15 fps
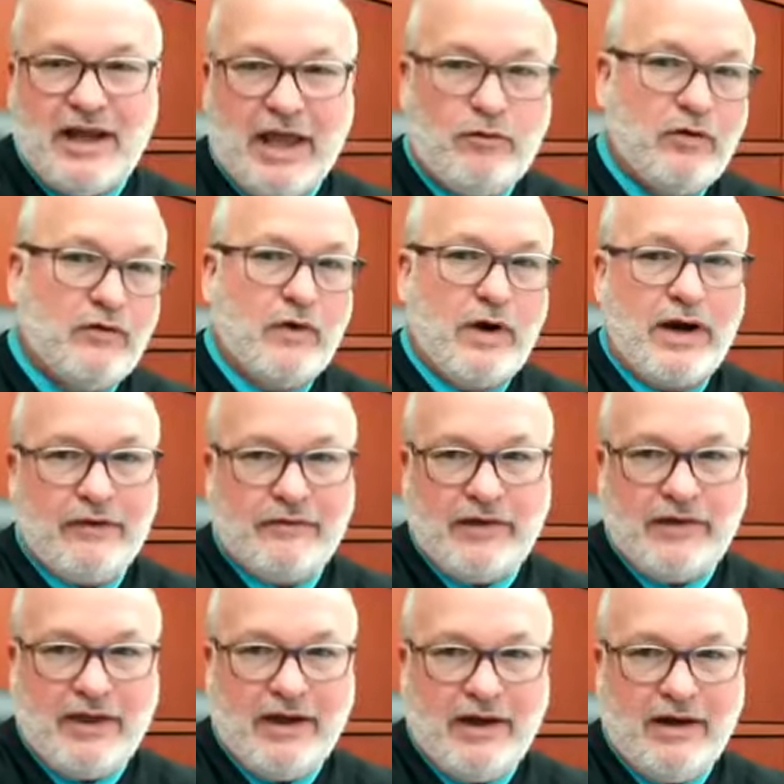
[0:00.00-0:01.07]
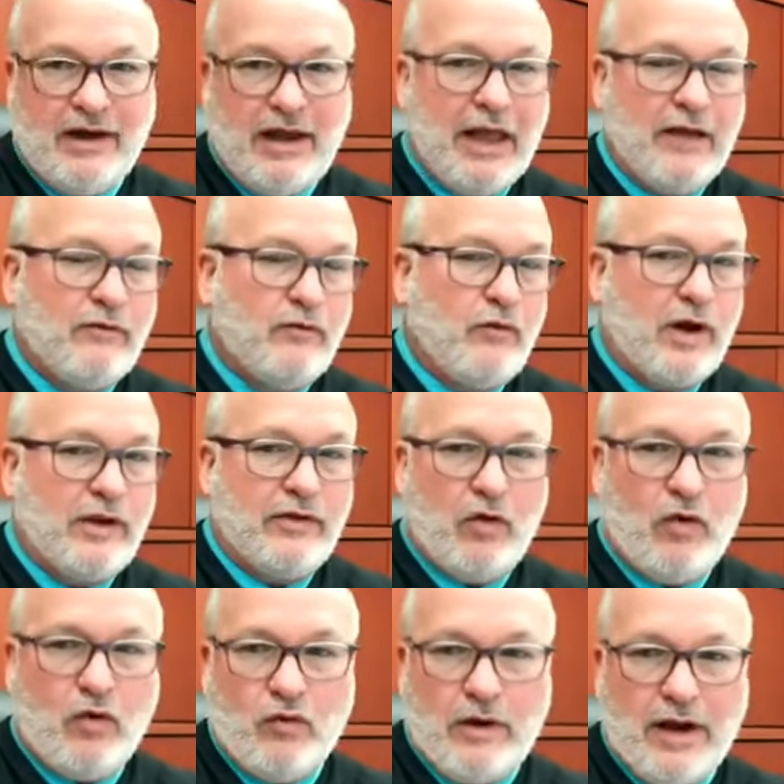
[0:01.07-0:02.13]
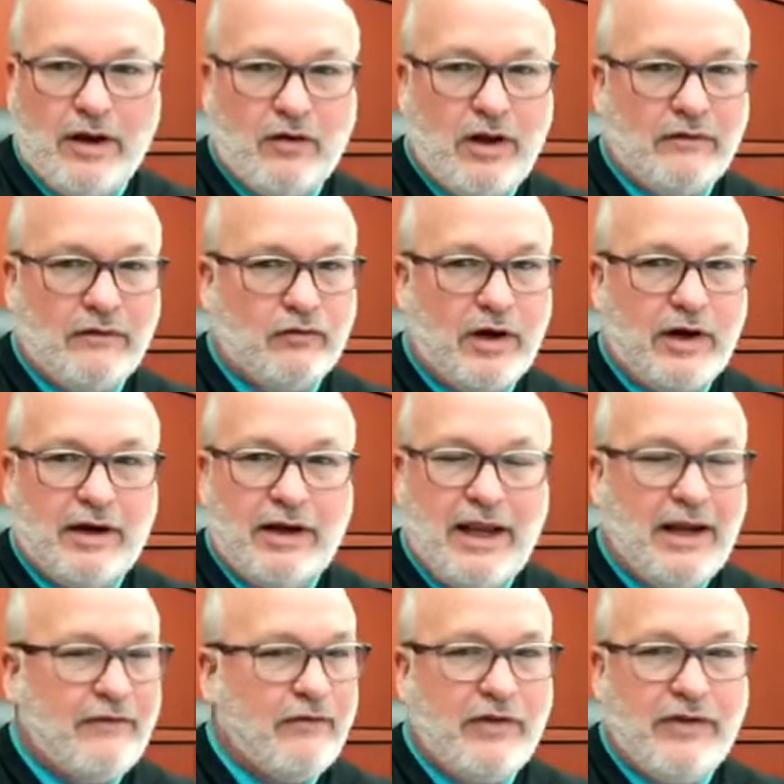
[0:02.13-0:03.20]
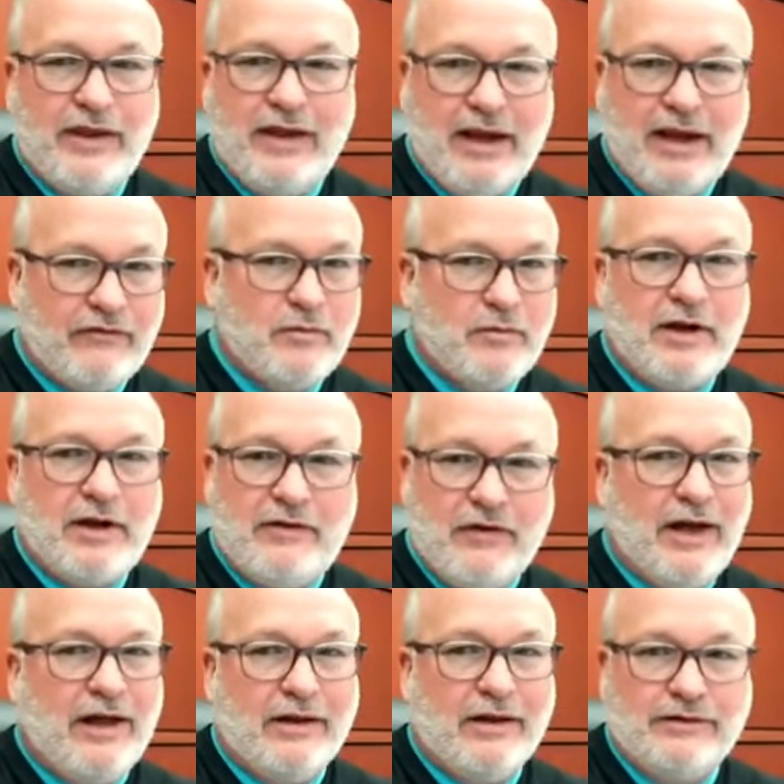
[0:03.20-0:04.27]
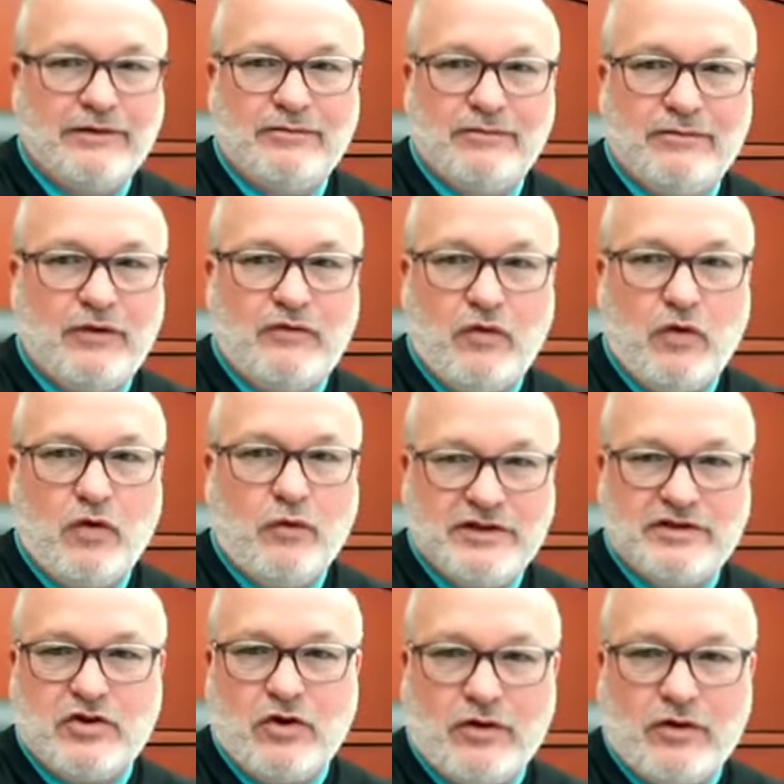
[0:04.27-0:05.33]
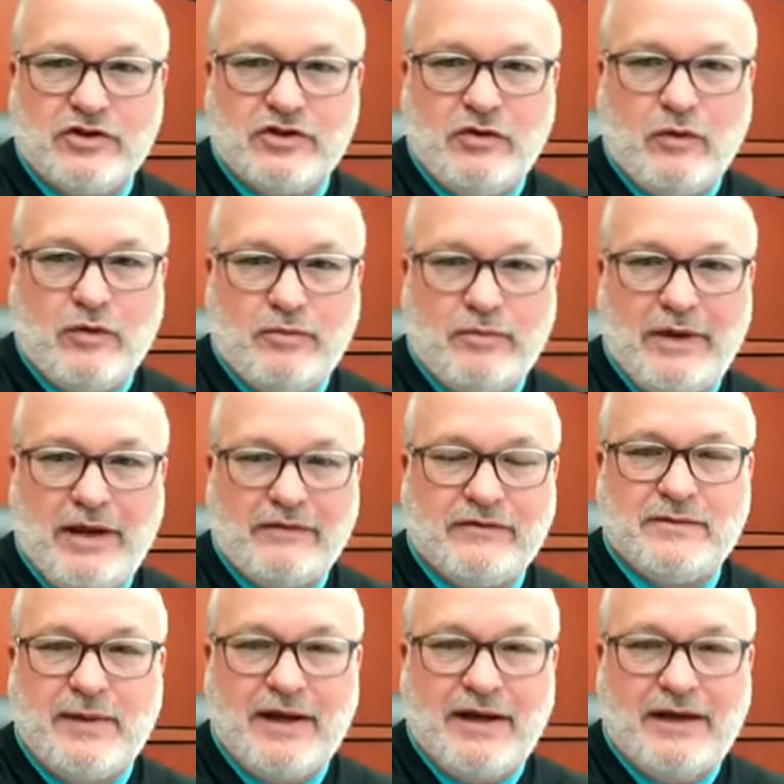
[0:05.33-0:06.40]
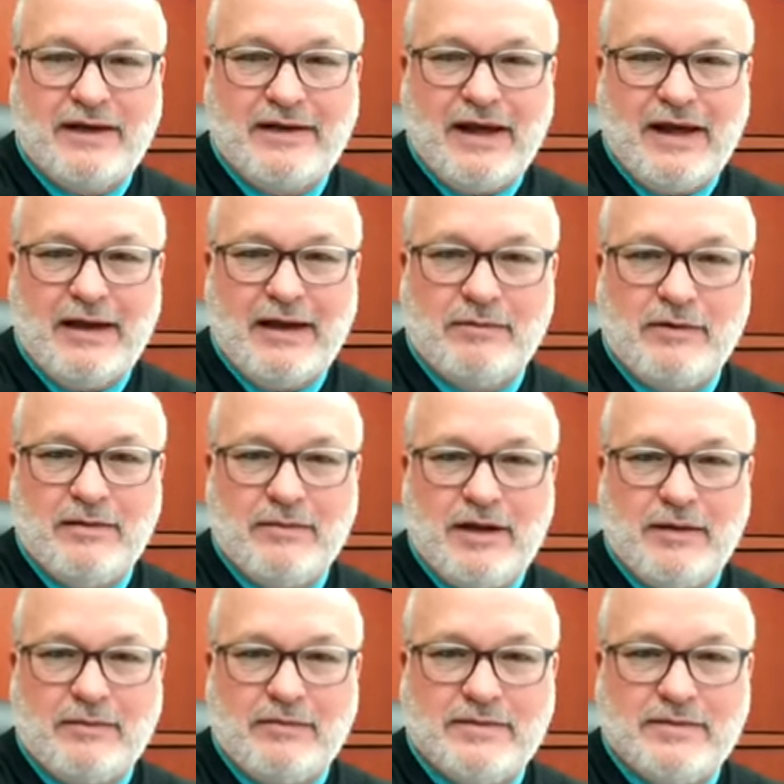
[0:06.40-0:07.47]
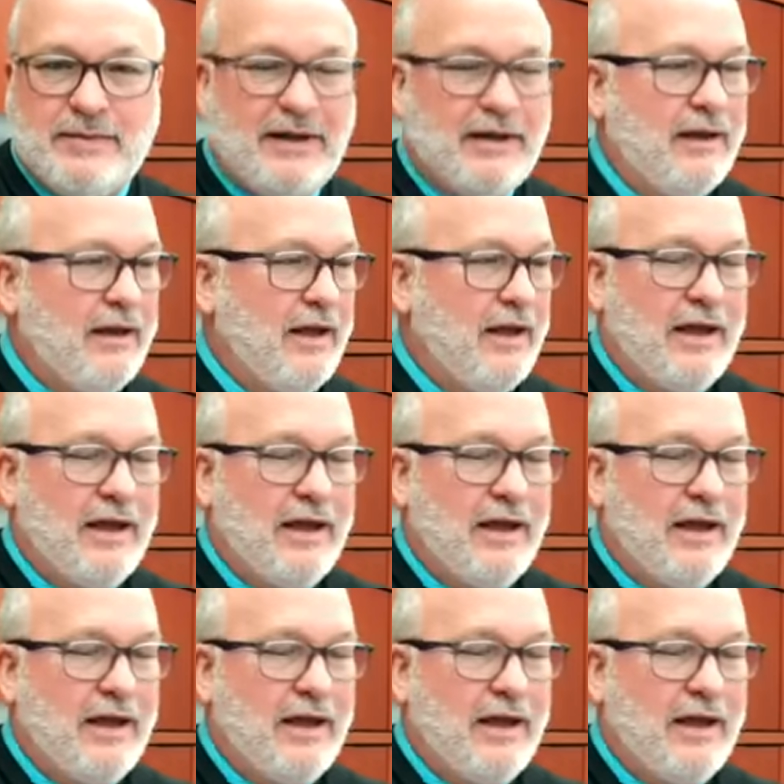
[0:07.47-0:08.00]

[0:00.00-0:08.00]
I will have read everything. I've read the whole record. I've read everything everybody filed before we start. So you won't have to spend any time getting me up to speed.